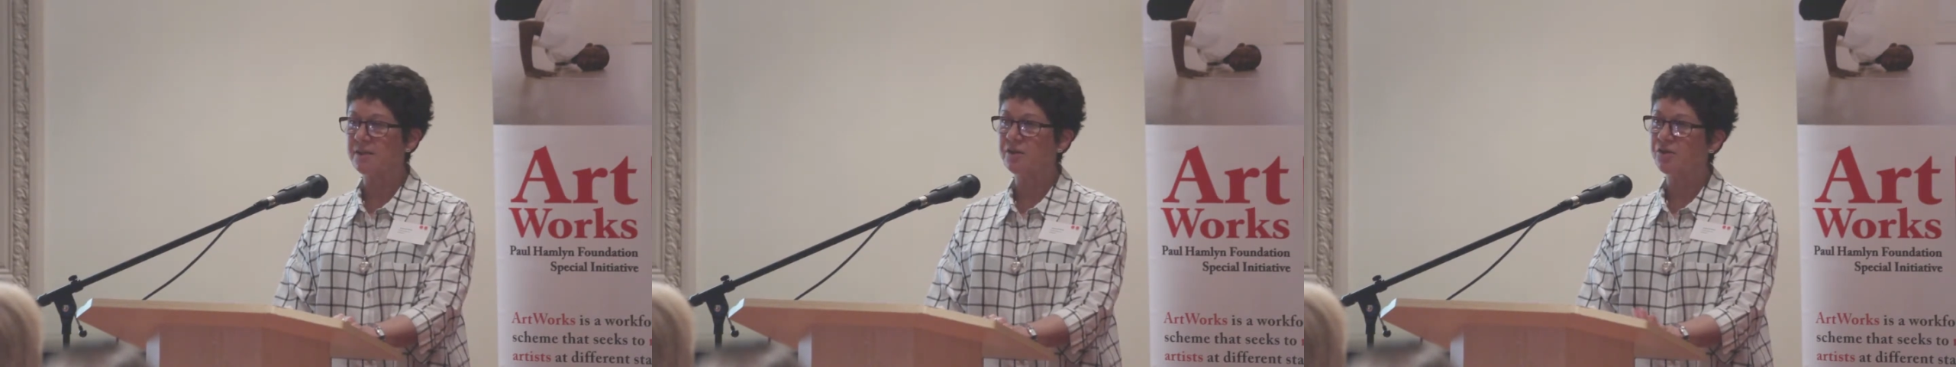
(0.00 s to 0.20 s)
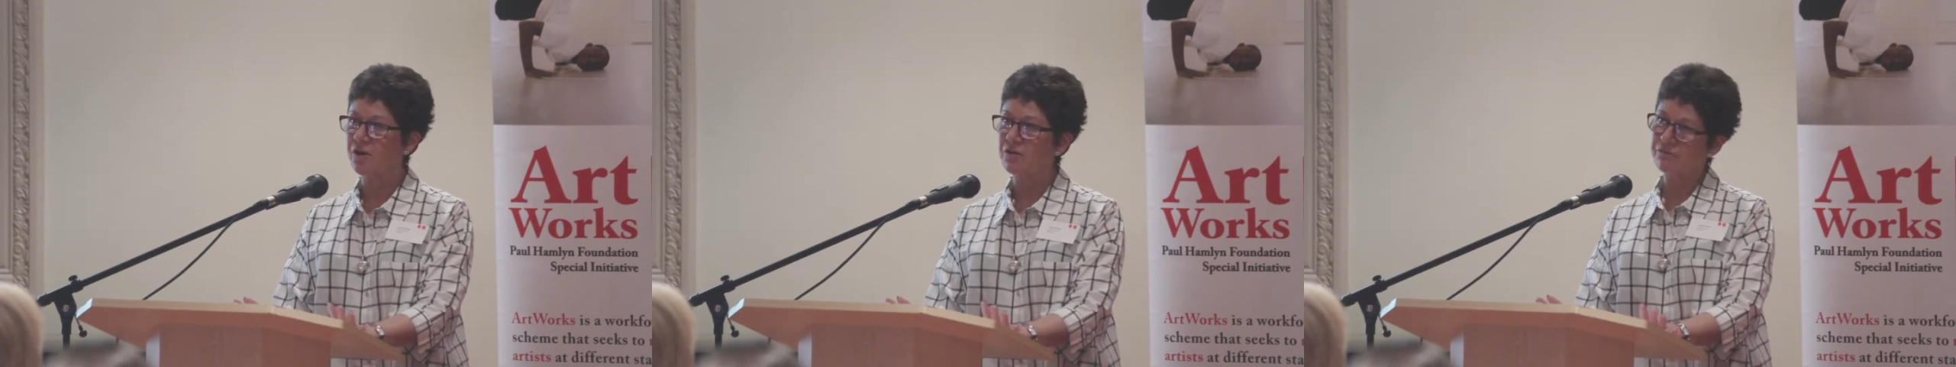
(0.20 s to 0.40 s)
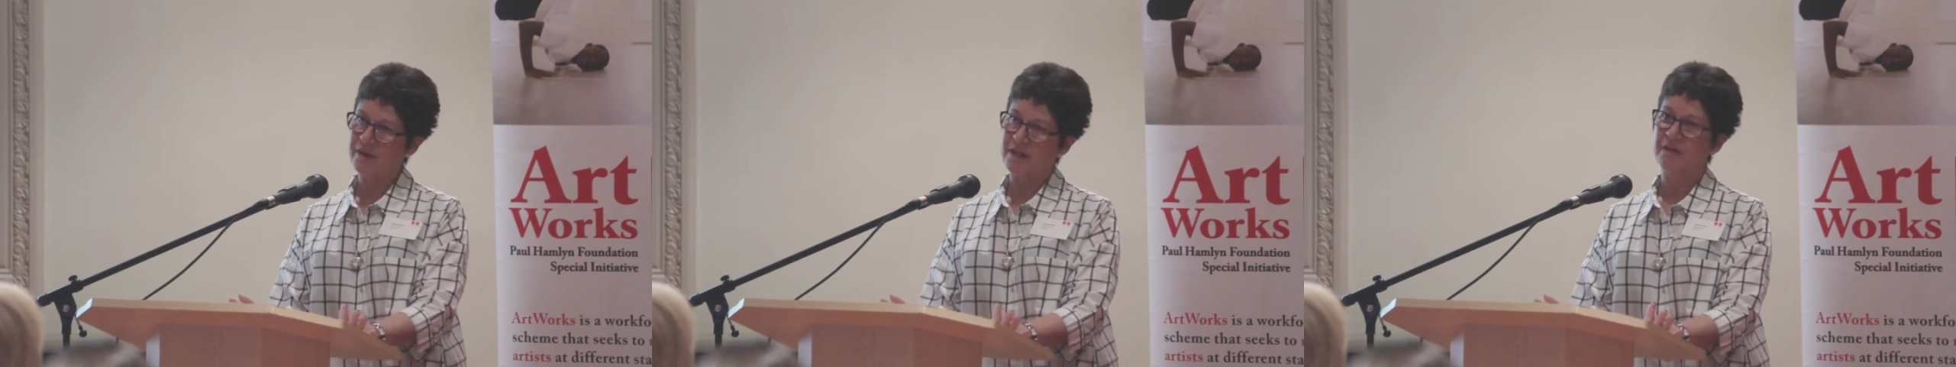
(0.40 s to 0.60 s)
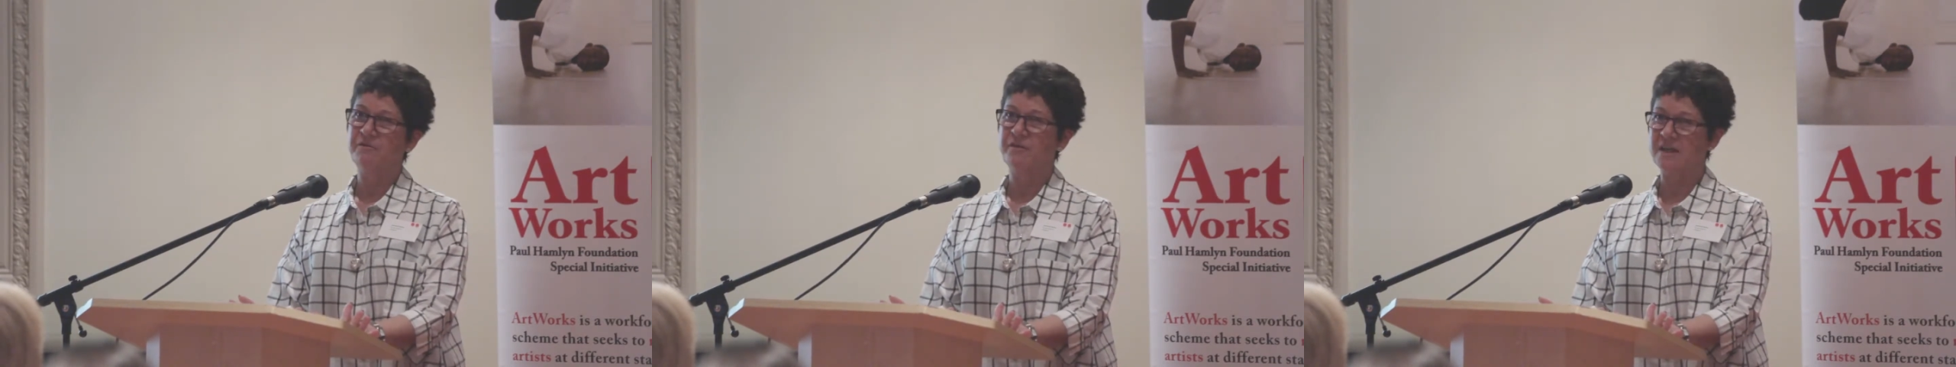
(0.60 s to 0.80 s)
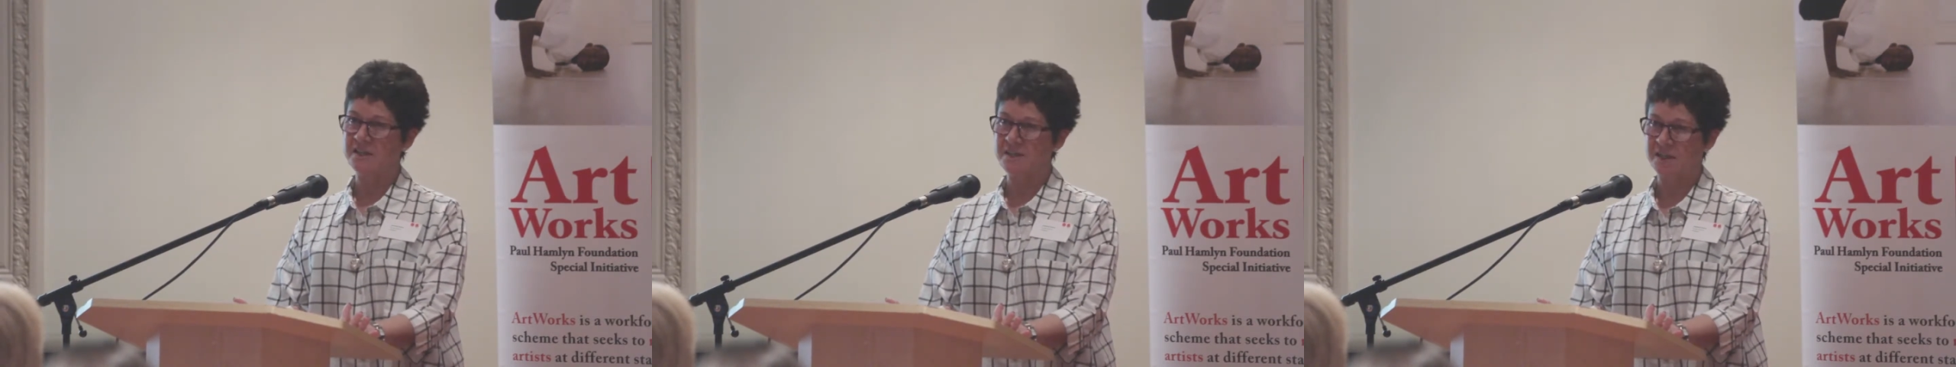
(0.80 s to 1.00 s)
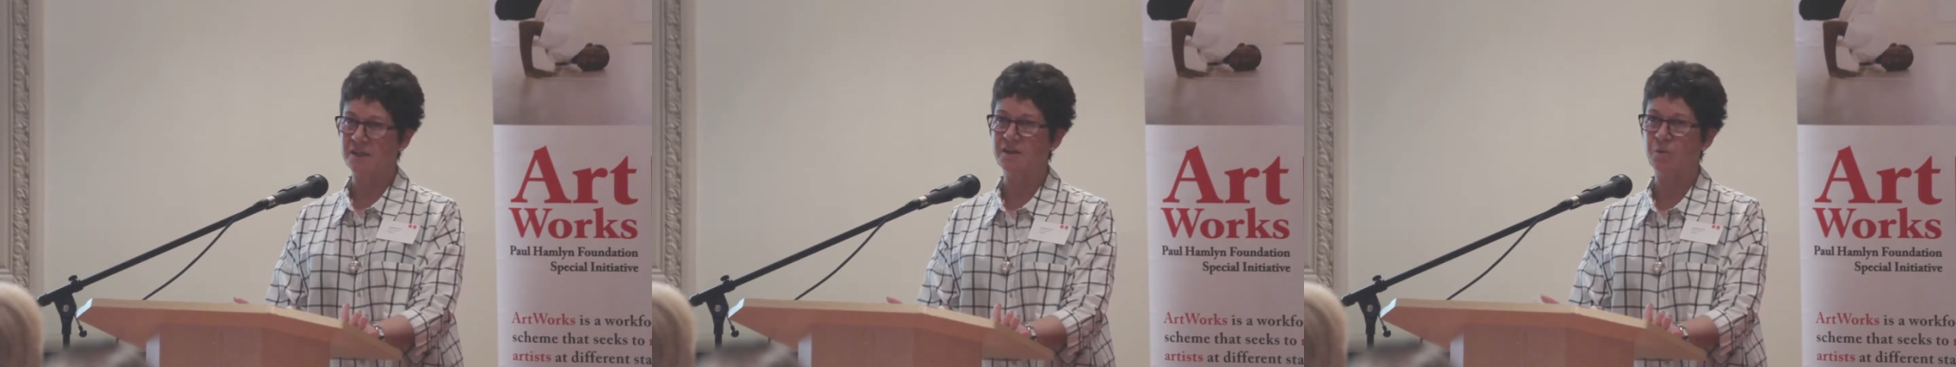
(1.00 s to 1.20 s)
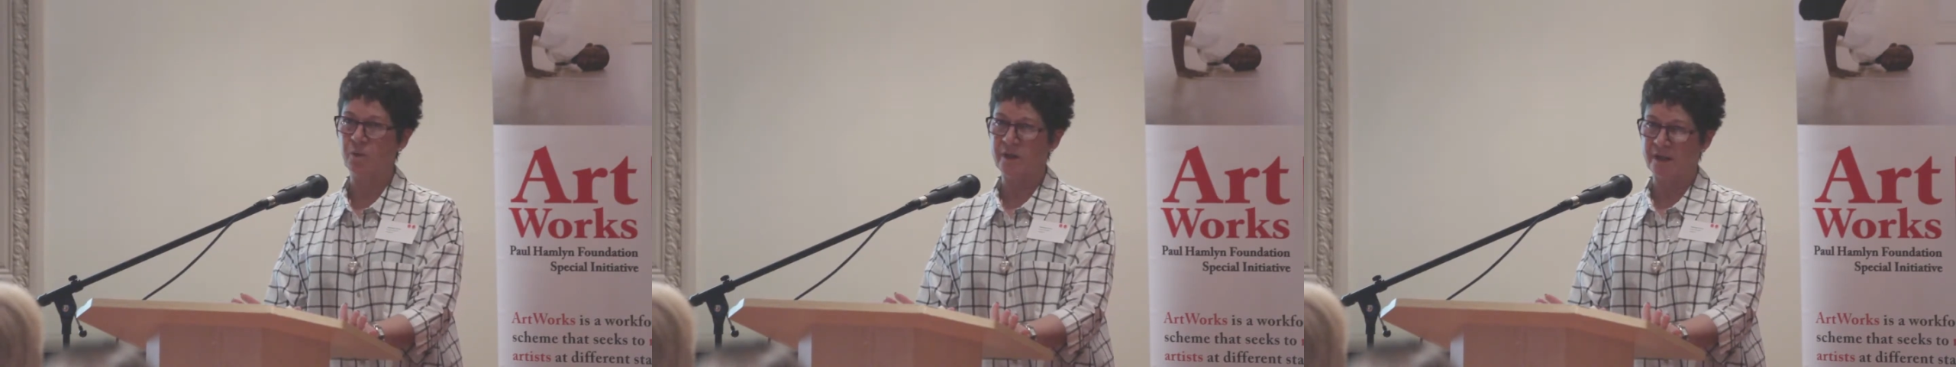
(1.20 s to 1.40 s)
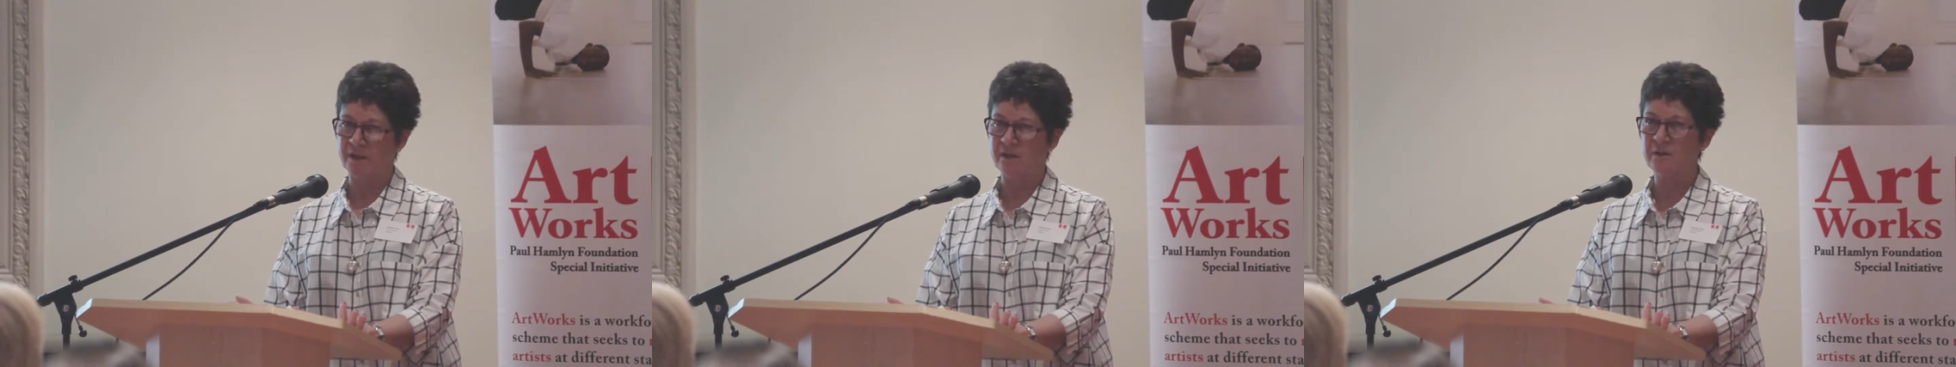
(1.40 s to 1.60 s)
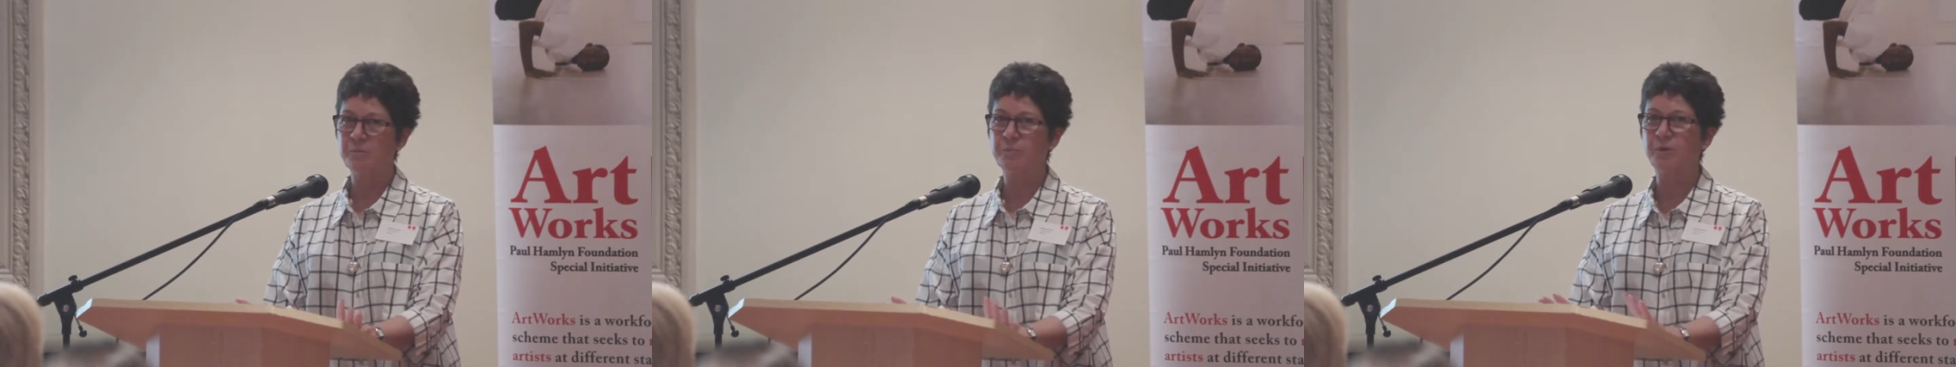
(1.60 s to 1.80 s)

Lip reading: not reinventing the wheel,